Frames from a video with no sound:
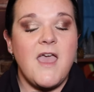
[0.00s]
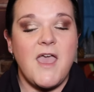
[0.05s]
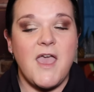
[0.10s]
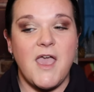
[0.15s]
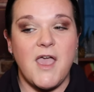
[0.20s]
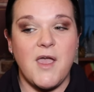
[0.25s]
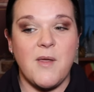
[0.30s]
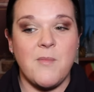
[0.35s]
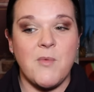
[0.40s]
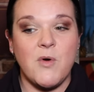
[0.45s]

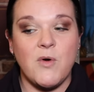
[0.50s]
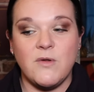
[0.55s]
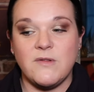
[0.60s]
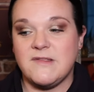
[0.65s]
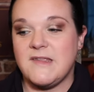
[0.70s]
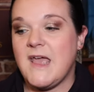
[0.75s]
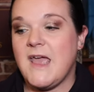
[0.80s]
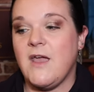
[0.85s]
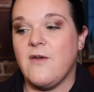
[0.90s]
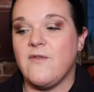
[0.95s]
um, all
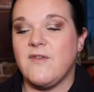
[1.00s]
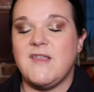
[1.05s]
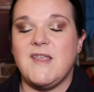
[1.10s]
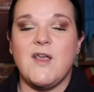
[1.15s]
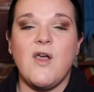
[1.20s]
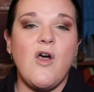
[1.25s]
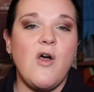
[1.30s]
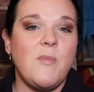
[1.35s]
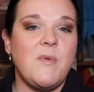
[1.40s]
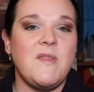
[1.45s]
day. Obviously
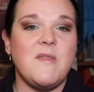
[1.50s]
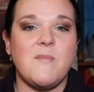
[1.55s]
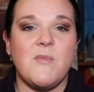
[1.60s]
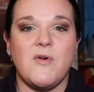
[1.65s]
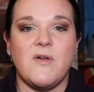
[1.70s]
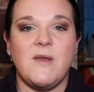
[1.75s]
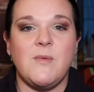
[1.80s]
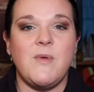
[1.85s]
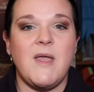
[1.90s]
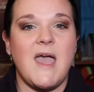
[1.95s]
got up in the
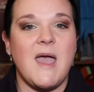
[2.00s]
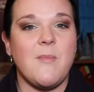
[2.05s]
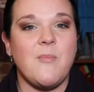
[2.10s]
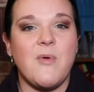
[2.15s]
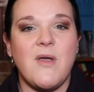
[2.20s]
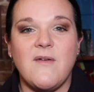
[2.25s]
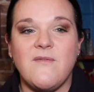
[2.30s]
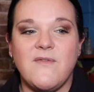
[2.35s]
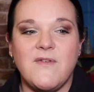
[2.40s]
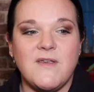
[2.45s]
morning, we had
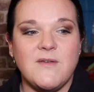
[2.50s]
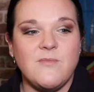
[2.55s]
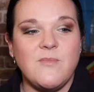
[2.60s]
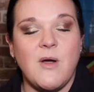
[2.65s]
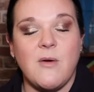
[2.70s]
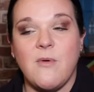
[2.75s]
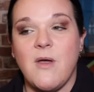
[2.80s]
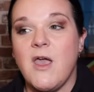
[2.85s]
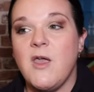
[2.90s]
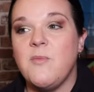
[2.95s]
breakfast,
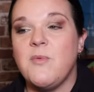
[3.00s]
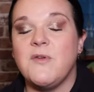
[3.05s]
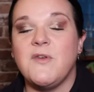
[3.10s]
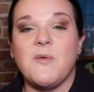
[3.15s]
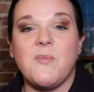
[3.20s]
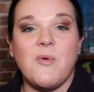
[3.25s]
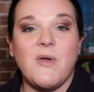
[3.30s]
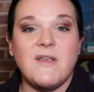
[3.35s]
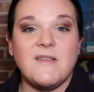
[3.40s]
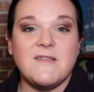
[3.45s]
well opened
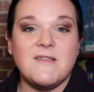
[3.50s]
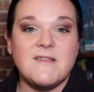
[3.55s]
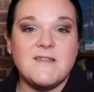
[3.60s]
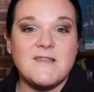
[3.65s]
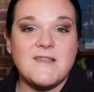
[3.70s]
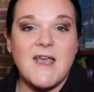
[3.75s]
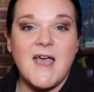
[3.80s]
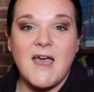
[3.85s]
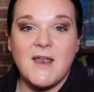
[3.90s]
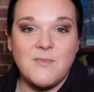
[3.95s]
our
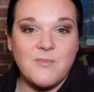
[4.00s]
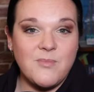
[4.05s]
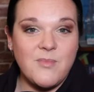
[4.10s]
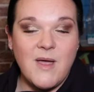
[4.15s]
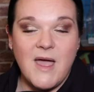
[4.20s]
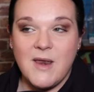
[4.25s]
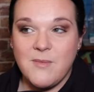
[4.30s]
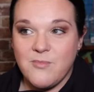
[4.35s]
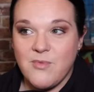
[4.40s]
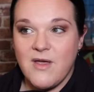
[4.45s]
presents, had,
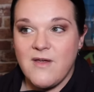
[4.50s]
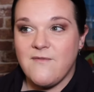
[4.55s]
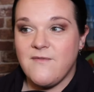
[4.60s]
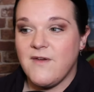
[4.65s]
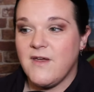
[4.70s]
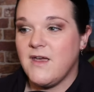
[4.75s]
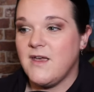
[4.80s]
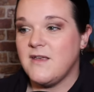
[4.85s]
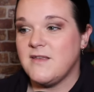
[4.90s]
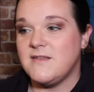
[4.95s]
had
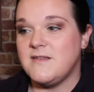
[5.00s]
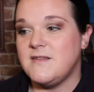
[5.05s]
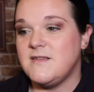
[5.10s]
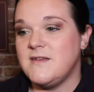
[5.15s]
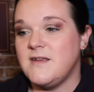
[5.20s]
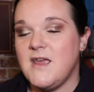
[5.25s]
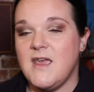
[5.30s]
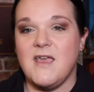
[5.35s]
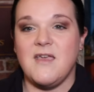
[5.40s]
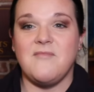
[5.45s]

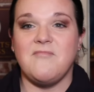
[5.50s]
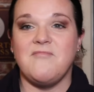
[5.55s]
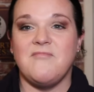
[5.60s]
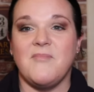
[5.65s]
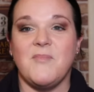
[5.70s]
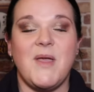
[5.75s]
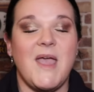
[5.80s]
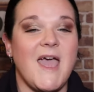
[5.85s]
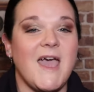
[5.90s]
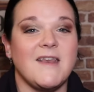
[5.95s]
breakfast,
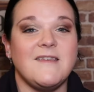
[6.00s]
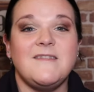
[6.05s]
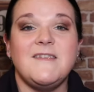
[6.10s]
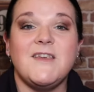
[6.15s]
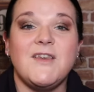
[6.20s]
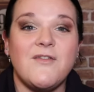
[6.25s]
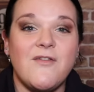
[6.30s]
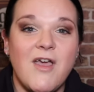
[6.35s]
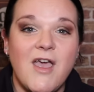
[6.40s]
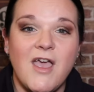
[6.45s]
um, we had
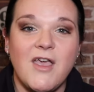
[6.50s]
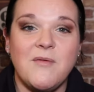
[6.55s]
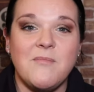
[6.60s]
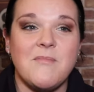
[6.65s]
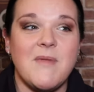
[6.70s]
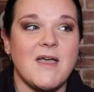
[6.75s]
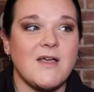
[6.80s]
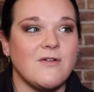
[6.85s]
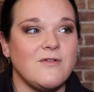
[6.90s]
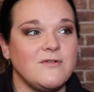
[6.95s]
dinner at home.
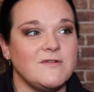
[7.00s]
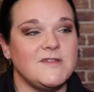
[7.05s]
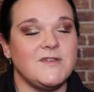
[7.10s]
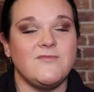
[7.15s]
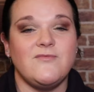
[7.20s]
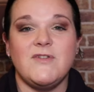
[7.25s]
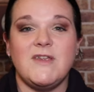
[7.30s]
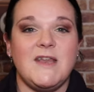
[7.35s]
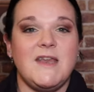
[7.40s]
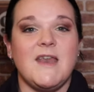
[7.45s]
Matt cooked a
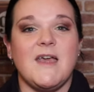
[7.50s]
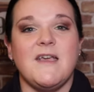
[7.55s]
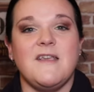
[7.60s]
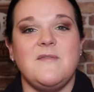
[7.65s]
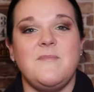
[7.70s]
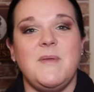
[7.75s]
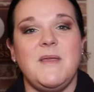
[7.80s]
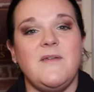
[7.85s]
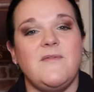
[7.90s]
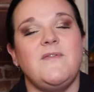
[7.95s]
really
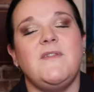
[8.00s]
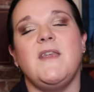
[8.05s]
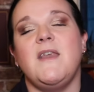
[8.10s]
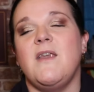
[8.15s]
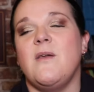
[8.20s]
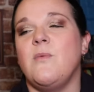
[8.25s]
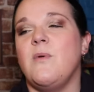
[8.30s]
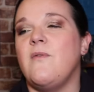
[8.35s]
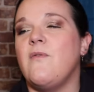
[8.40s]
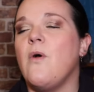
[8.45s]
nice beef
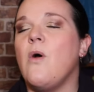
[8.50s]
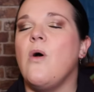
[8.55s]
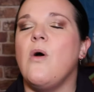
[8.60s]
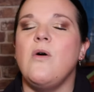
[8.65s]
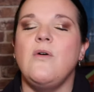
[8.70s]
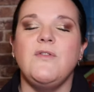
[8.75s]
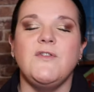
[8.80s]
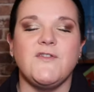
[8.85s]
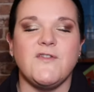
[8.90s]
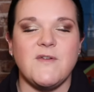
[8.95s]
dinner with
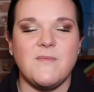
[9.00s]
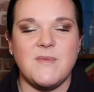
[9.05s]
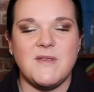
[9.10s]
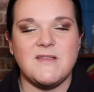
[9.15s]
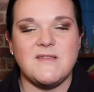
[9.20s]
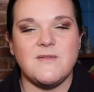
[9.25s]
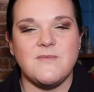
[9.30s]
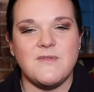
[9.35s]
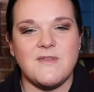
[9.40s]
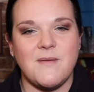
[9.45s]
all the
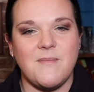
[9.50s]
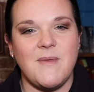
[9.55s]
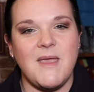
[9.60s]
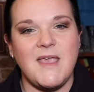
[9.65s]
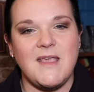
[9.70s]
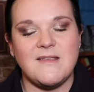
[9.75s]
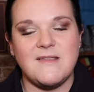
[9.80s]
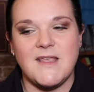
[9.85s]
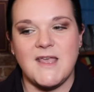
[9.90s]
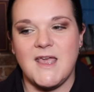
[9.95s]
trimmings, it was
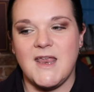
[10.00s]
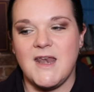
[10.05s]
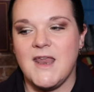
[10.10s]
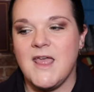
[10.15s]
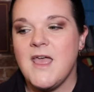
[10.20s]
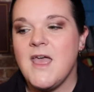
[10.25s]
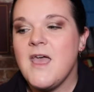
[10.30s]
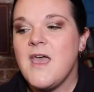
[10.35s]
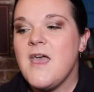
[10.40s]
amazing.